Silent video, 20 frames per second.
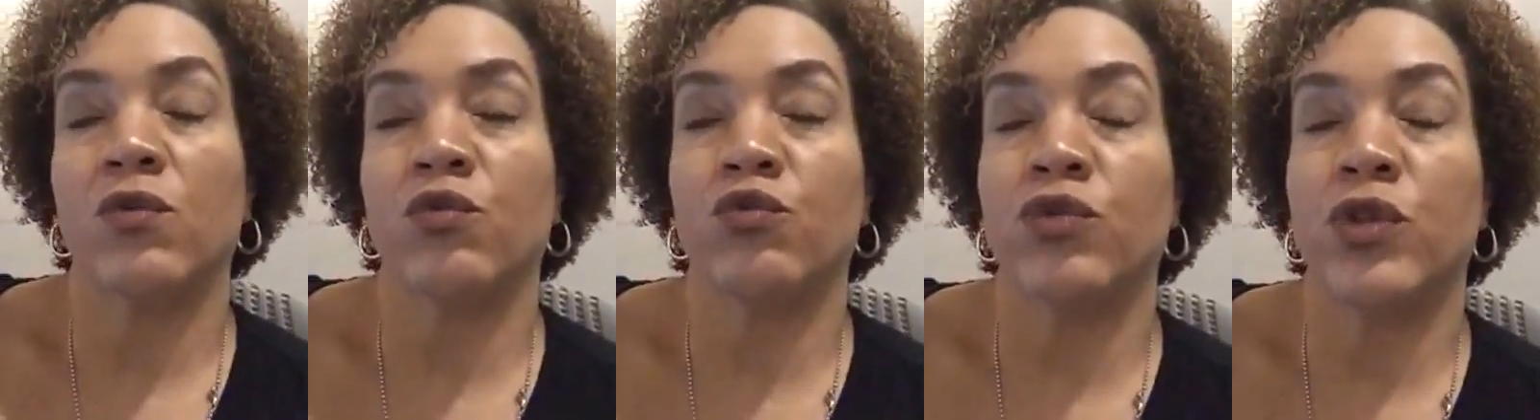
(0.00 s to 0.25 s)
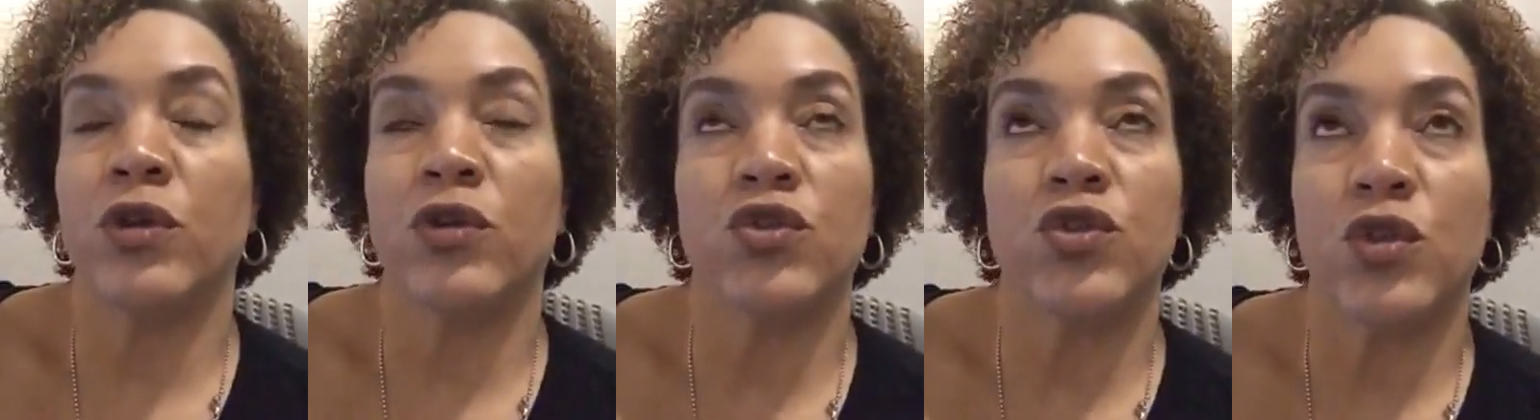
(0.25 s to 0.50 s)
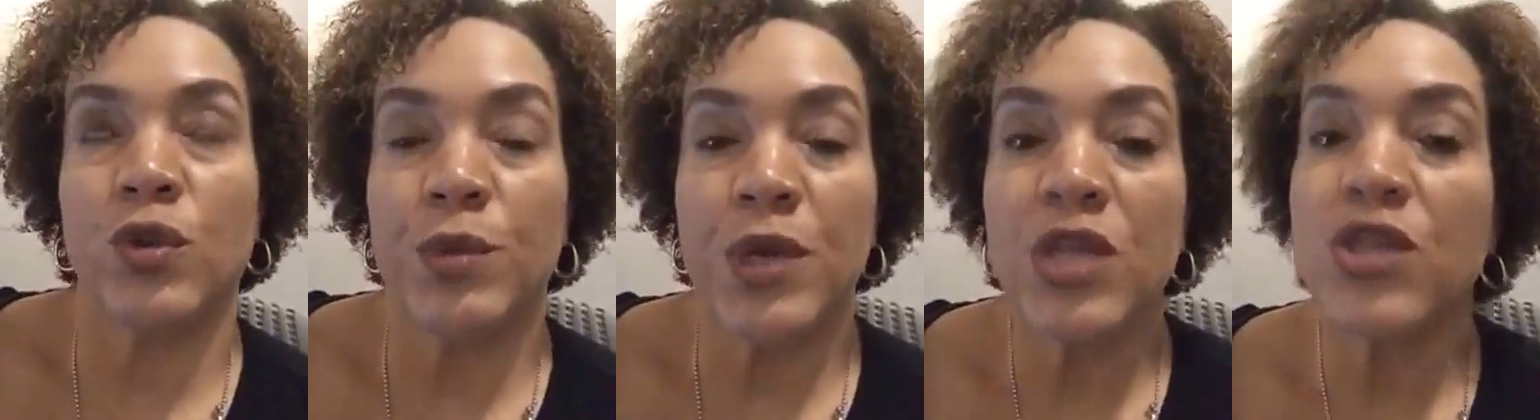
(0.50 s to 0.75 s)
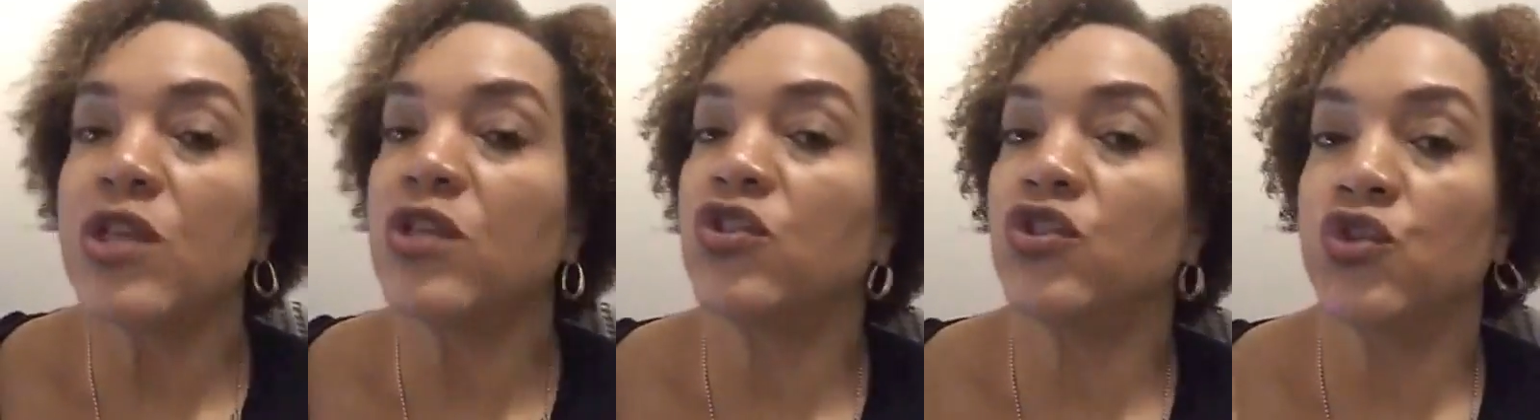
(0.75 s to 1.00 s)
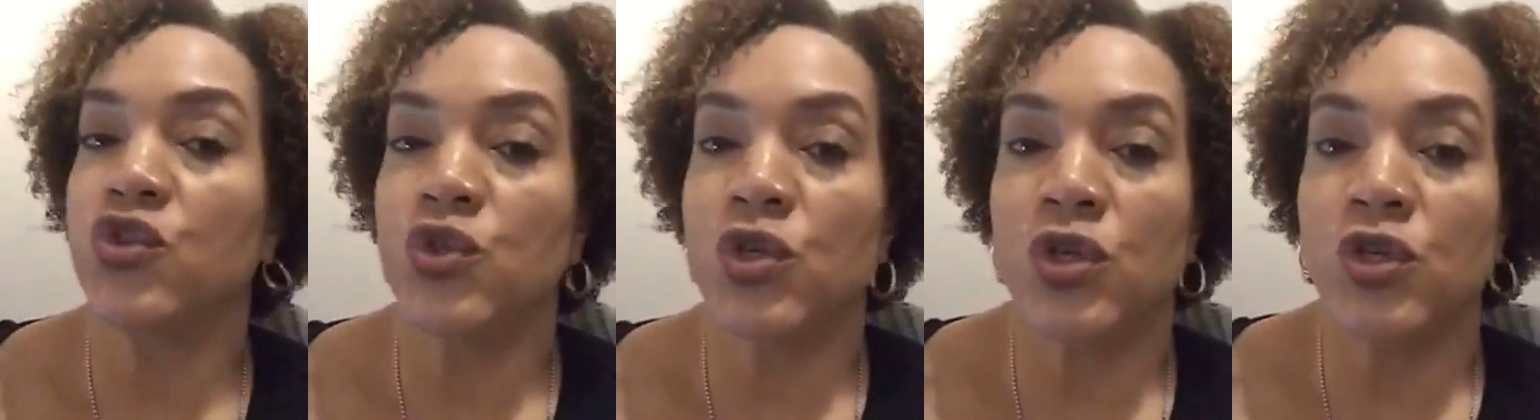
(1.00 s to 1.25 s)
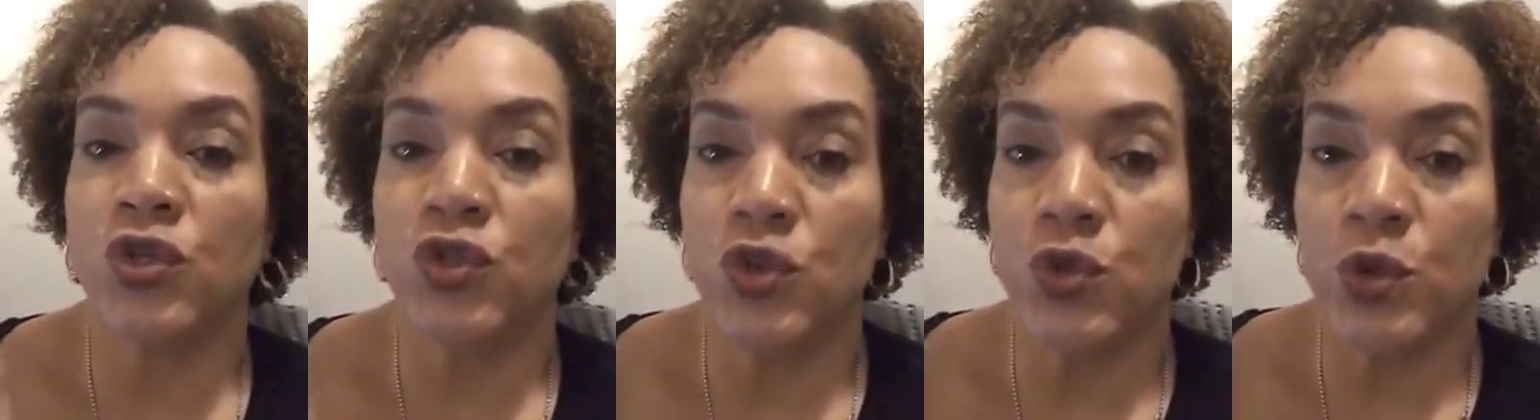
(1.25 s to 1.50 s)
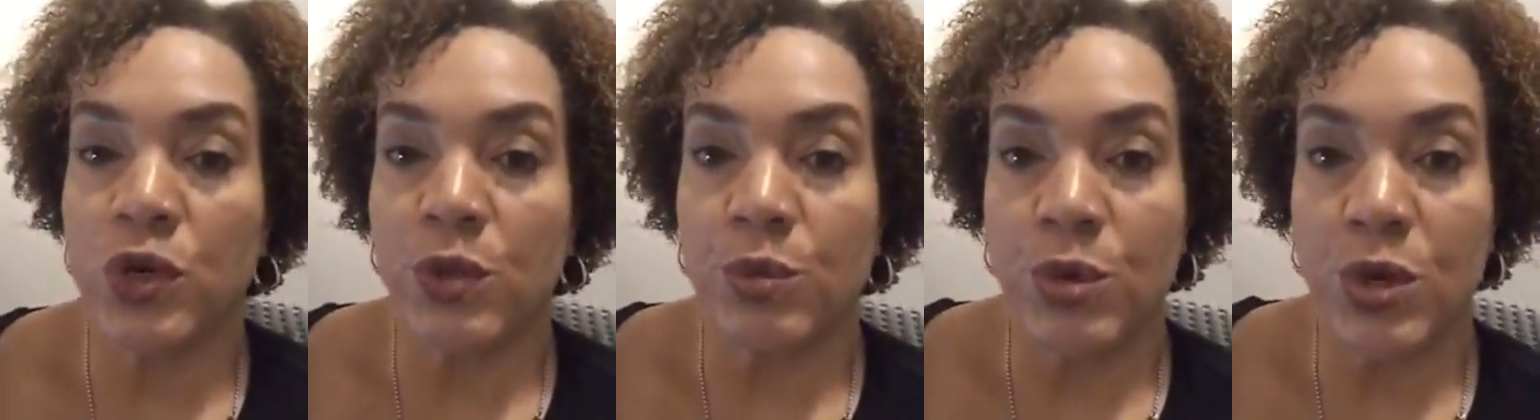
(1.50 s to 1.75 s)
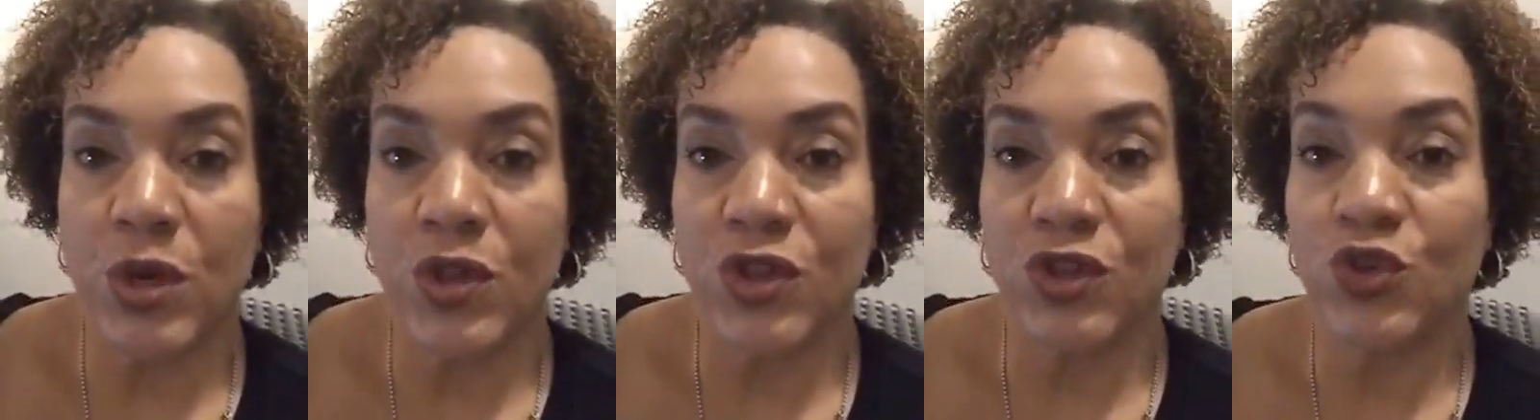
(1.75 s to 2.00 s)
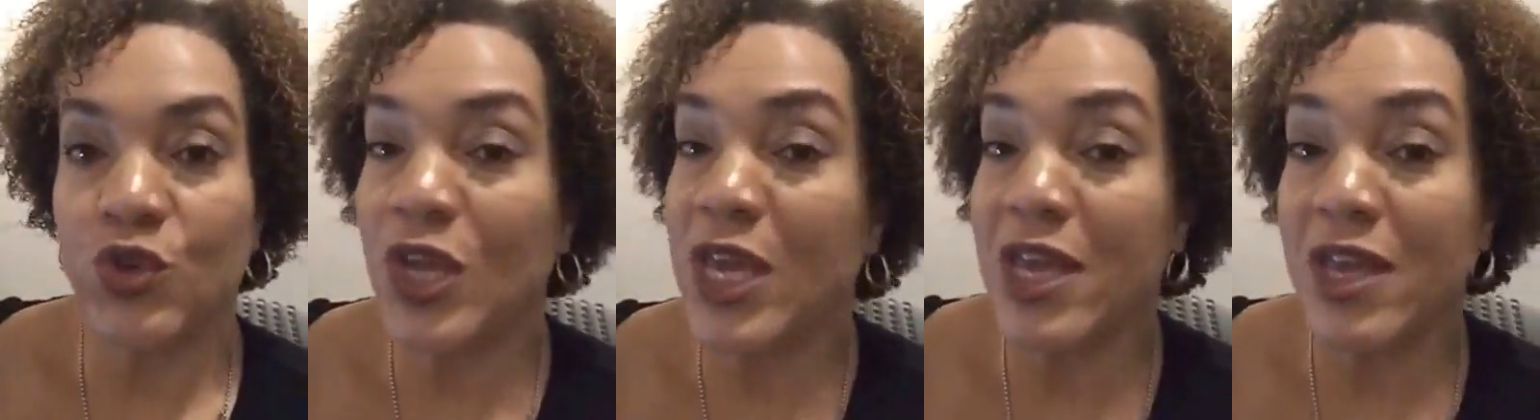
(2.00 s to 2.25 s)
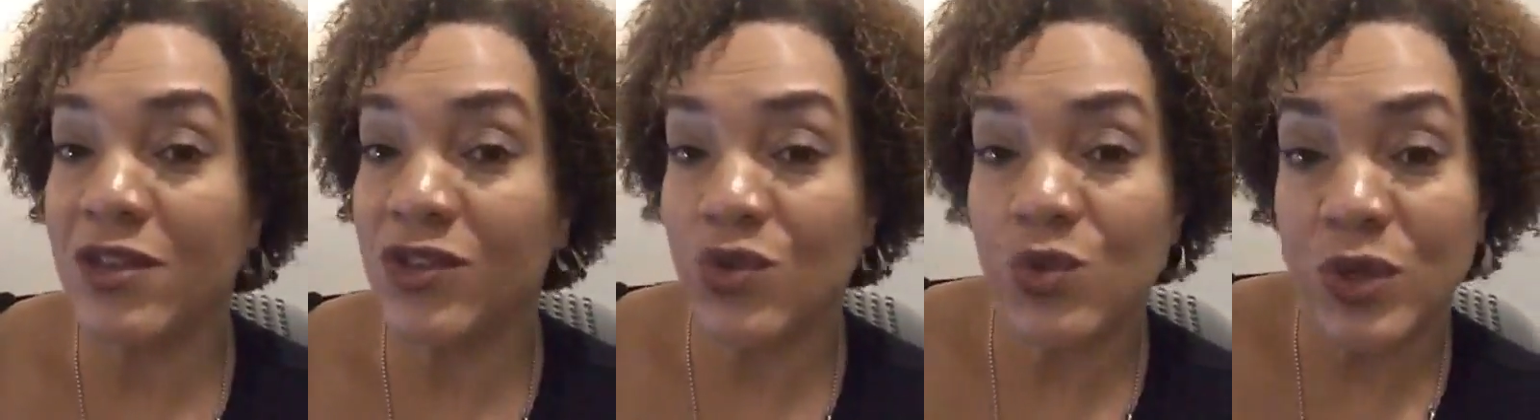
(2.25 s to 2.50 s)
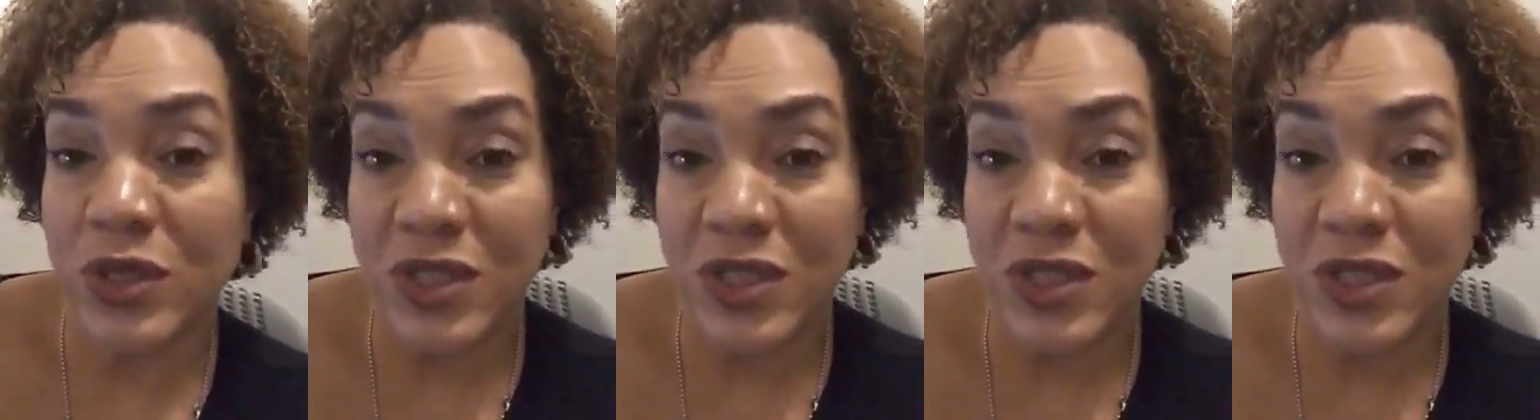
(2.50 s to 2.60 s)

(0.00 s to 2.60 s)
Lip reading: there are so many things that you can do in a book that you can't do